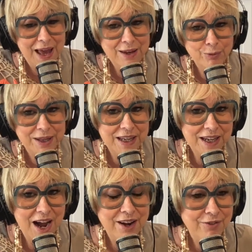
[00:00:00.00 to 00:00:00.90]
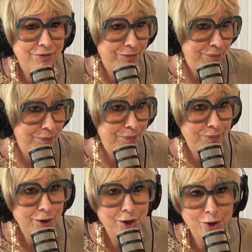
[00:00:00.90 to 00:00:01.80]
And we can kind of
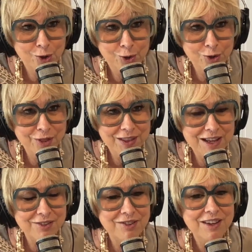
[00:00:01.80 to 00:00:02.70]
conclude on this.